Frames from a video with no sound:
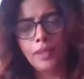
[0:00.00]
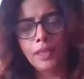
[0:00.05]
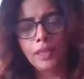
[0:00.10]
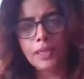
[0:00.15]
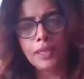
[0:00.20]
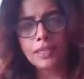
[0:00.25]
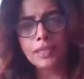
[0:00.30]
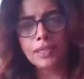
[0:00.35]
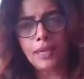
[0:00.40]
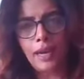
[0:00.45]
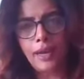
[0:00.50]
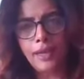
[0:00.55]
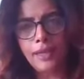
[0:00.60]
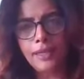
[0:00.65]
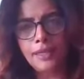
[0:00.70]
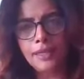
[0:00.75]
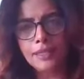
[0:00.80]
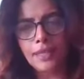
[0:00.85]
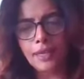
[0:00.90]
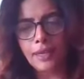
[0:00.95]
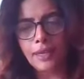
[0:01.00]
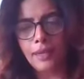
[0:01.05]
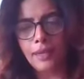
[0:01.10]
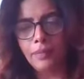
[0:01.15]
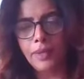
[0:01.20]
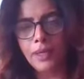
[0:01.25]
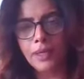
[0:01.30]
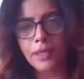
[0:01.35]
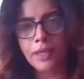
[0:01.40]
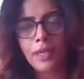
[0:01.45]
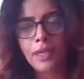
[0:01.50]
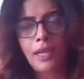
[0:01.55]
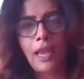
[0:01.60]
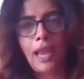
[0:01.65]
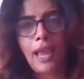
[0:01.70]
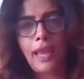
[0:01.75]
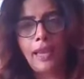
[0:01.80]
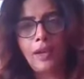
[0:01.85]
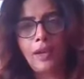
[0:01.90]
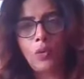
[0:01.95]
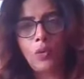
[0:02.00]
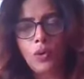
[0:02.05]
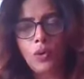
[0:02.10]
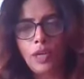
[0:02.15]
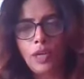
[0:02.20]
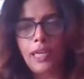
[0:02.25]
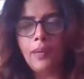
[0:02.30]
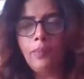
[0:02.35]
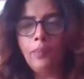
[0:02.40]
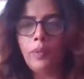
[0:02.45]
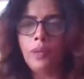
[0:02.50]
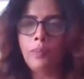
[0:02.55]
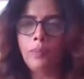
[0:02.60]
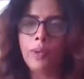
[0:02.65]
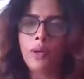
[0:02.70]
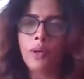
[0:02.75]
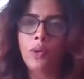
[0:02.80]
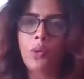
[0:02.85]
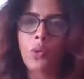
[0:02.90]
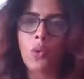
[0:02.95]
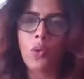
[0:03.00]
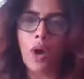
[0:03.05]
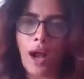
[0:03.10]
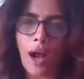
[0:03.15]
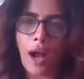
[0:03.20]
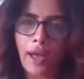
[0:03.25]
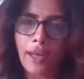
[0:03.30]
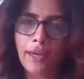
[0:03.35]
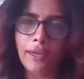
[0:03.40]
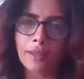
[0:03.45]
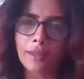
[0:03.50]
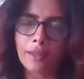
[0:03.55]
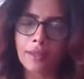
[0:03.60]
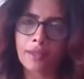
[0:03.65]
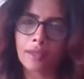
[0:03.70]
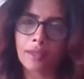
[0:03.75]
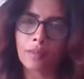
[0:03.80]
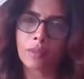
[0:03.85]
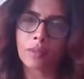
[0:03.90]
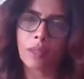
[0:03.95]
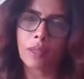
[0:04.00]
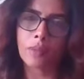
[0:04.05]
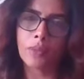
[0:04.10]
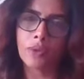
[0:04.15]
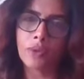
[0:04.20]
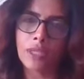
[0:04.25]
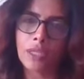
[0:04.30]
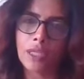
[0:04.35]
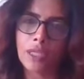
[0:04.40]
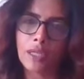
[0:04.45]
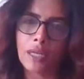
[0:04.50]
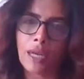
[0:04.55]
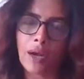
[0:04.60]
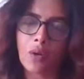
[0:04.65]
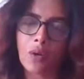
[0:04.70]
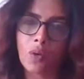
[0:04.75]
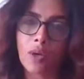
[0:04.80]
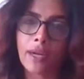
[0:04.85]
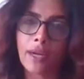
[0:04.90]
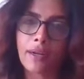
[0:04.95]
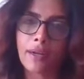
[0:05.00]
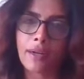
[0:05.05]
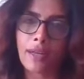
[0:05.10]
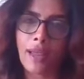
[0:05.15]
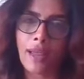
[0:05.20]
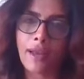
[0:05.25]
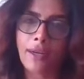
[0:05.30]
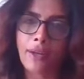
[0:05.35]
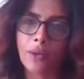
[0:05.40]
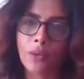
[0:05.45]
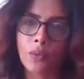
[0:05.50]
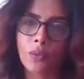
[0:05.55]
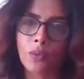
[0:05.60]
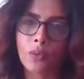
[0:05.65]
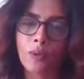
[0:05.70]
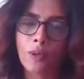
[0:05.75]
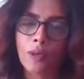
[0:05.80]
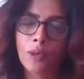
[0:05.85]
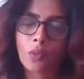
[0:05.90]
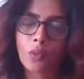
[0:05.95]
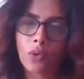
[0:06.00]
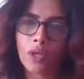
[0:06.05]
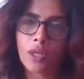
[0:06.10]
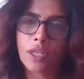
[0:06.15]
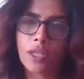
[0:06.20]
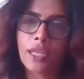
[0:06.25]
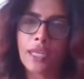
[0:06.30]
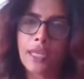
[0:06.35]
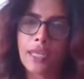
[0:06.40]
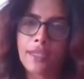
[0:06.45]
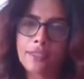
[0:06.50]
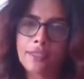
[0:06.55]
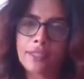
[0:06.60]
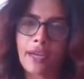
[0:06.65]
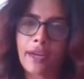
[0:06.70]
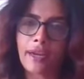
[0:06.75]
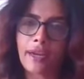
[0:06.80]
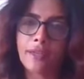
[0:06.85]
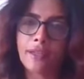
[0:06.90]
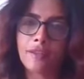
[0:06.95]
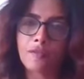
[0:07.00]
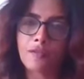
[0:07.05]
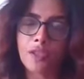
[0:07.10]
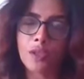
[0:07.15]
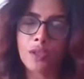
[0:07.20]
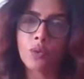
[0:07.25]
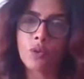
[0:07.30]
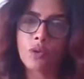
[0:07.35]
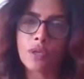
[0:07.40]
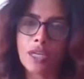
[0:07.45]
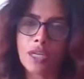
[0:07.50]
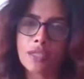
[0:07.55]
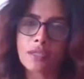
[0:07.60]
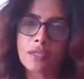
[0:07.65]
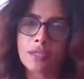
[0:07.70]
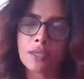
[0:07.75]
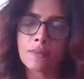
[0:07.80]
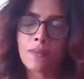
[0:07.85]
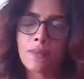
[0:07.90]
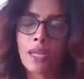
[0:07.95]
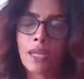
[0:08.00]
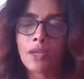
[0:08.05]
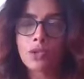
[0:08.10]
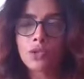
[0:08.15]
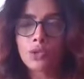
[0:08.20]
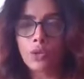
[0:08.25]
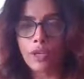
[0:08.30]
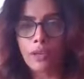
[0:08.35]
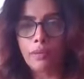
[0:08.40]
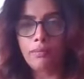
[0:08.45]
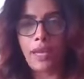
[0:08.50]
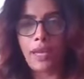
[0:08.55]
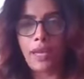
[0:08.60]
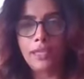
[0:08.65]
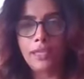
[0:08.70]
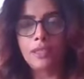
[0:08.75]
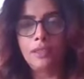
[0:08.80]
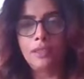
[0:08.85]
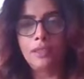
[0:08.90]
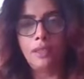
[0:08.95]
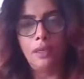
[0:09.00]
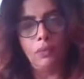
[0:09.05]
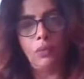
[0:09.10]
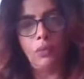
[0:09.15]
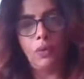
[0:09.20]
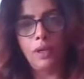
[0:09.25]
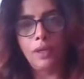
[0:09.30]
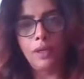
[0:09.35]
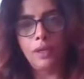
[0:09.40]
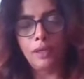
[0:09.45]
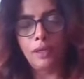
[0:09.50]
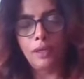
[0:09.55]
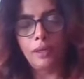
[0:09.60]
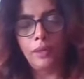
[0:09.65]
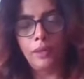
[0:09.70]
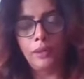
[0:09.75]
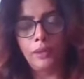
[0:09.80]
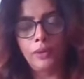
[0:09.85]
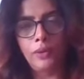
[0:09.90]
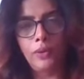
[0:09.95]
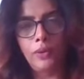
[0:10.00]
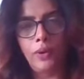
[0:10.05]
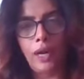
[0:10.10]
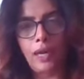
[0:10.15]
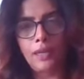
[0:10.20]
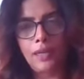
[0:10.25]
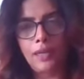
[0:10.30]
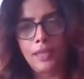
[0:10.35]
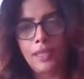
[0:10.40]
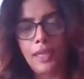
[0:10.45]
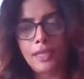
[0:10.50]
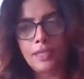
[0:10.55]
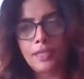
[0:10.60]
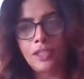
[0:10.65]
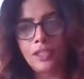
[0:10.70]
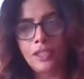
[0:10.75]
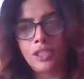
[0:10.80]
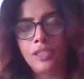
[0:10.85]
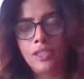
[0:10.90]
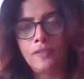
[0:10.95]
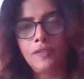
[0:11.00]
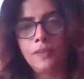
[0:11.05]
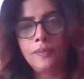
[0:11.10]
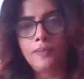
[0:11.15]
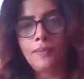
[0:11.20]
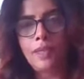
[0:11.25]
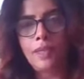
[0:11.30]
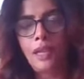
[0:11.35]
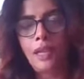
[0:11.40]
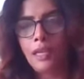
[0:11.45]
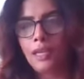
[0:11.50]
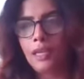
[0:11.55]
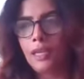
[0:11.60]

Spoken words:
I mean, the sky is that limit, and only people who are in the community now can tell you what the insider view is. So imagine what Anand has achieved.